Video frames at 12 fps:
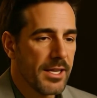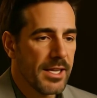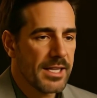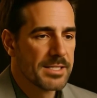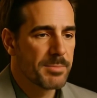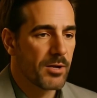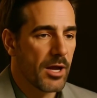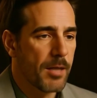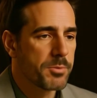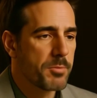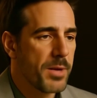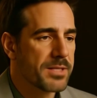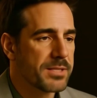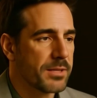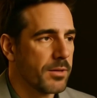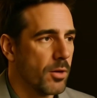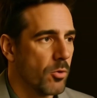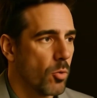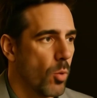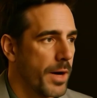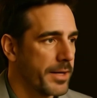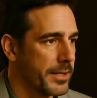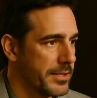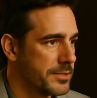It's about optimizing the known
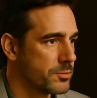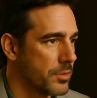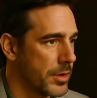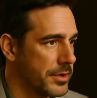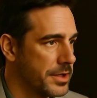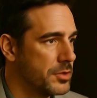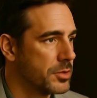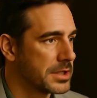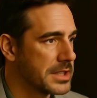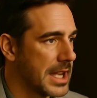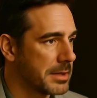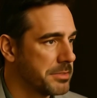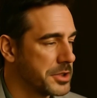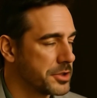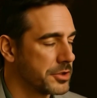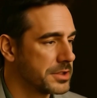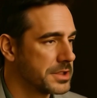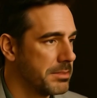quantities while the newer tech matures in the